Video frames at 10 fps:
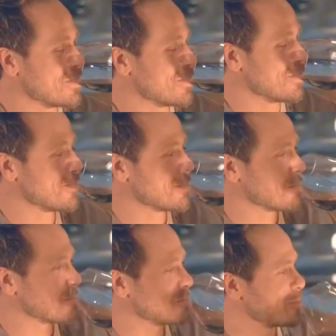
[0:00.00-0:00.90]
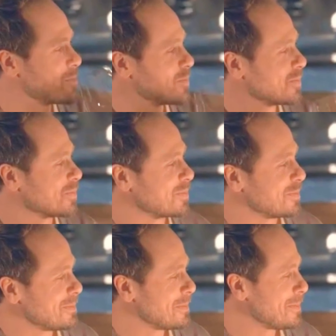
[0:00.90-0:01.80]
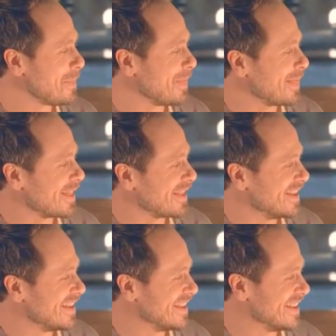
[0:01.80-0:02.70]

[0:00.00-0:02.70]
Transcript: take her opinions seriously.